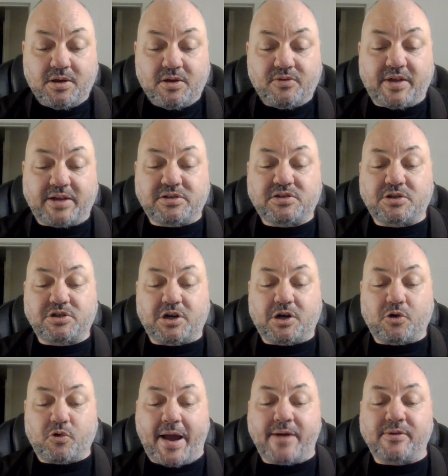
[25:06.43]
That's such a
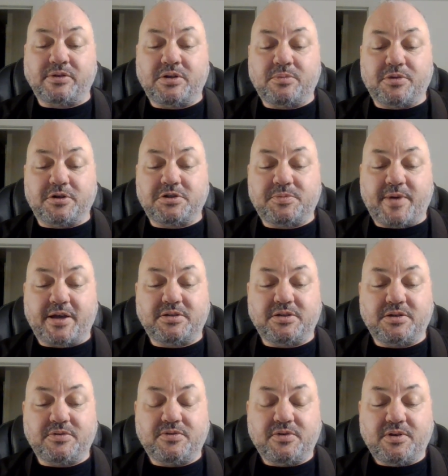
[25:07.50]
grounded
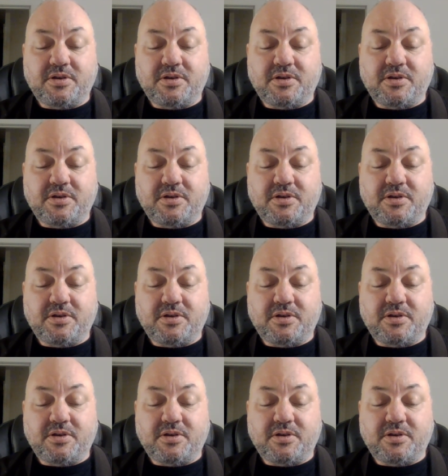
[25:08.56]
perspective.